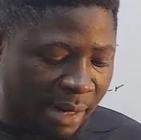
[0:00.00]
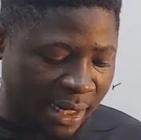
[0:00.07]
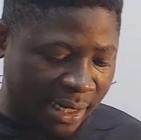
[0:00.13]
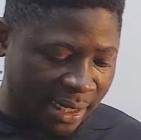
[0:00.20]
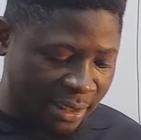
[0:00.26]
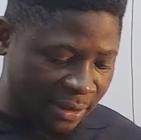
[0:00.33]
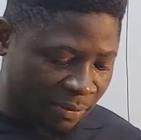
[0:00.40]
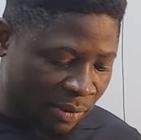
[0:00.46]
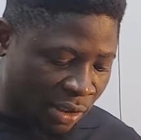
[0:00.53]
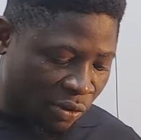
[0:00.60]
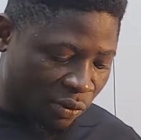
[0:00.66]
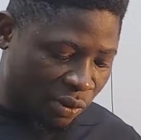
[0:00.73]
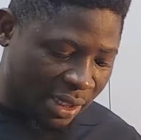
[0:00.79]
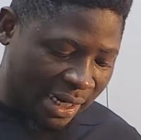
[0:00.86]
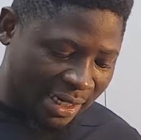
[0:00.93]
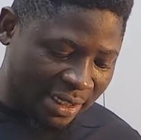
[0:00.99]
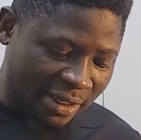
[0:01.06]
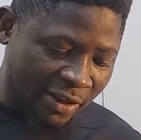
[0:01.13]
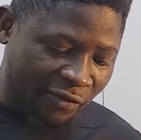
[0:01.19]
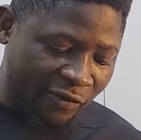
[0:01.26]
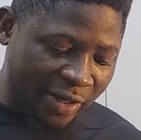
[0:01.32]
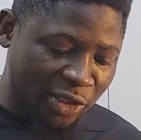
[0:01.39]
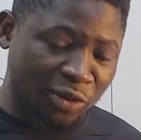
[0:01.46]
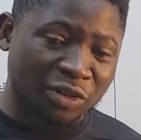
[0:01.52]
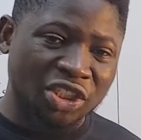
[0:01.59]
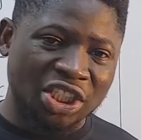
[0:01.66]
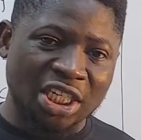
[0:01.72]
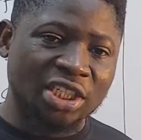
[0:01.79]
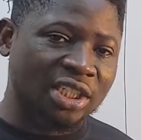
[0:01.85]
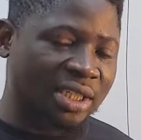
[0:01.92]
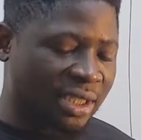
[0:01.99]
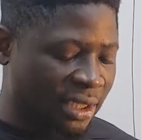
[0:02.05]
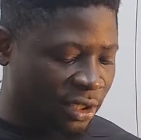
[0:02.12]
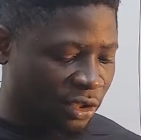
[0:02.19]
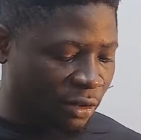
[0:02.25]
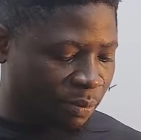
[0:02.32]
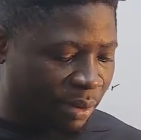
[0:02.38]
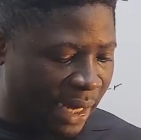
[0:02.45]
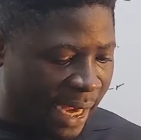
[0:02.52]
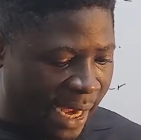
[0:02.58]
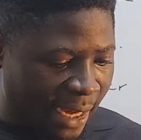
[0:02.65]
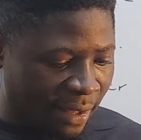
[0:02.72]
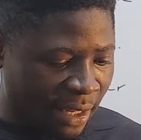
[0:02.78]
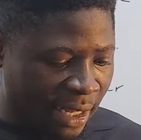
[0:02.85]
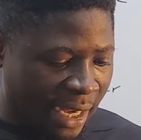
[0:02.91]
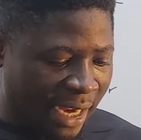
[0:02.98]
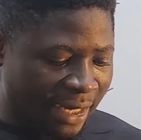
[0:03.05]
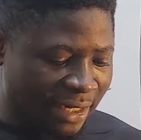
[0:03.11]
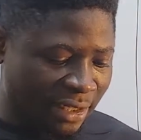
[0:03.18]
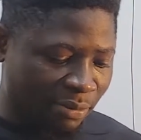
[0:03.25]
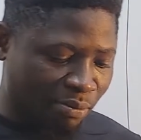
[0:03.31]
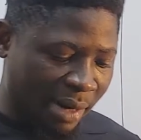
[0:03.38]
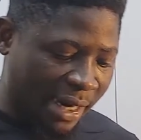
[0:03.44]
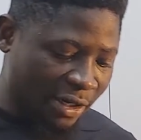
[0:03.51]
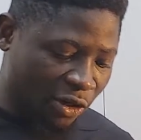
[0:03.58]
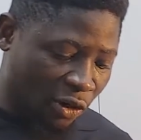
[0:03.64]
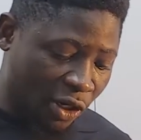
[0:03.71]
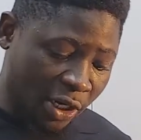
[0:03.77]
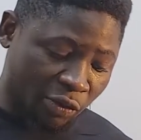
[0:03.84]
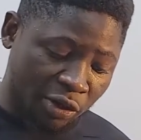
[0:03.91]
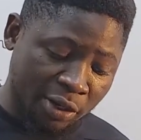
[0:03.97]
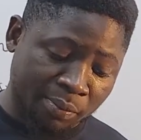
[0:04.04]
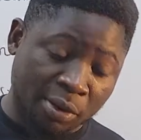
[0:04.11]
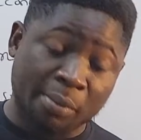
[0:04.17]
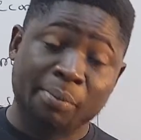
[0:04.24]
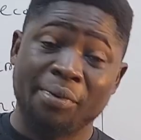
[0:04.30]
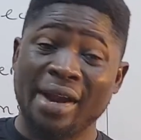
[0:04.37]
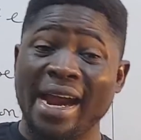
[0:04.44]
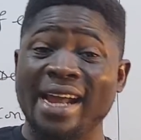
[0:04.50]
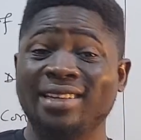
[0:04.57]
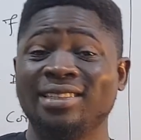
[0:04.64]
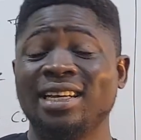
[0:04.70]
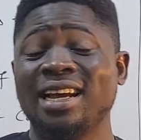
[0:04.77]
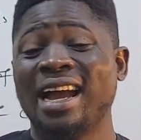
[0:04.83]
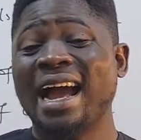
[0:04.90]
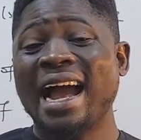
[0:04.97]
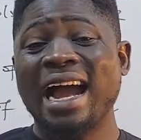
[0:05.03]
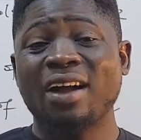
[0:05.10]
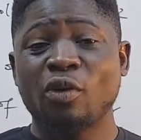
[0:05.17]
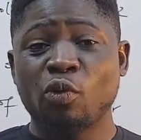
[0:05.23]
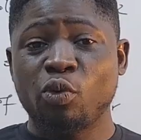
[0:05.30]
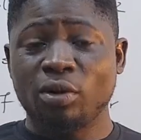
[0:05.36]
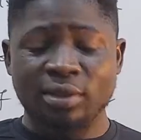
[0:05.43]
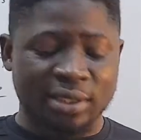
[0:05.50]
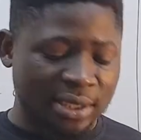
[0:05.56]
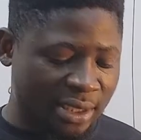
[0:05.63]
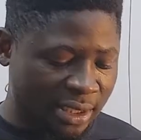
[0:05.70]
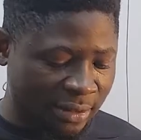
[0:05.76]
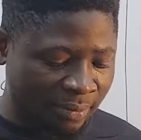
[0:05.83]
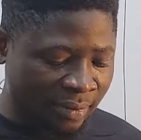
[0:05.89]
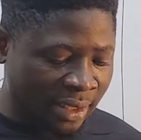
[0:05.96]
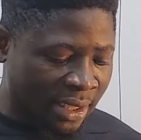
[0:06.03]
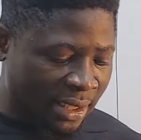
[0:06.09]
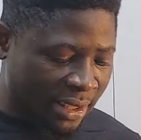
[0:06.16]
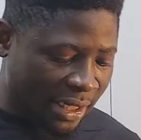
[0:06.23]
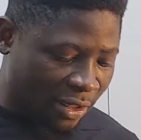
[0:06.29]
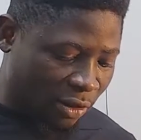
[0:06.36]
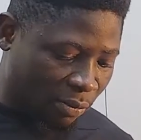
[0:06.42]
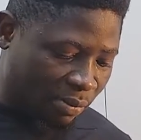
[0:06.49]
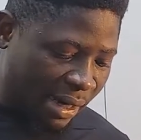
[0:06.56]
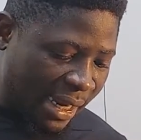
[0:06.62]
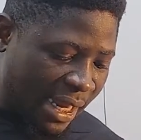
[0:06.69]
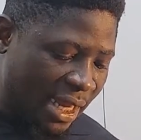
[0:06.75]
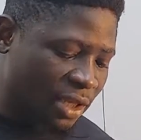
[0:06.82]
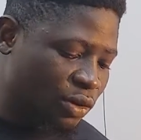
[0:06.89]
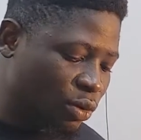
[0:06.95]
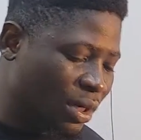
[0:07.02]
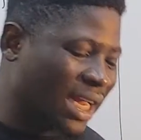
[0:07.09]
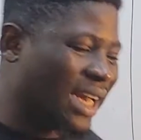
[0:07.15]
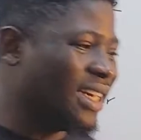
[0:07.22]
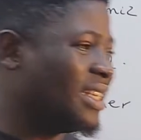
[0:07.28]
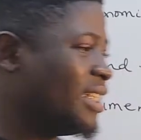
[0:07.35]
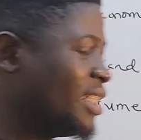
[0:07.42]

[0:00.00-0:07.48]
markets, look at the effects of changes in supply and demand on equilibrium price and quantity. Then number eight, look at the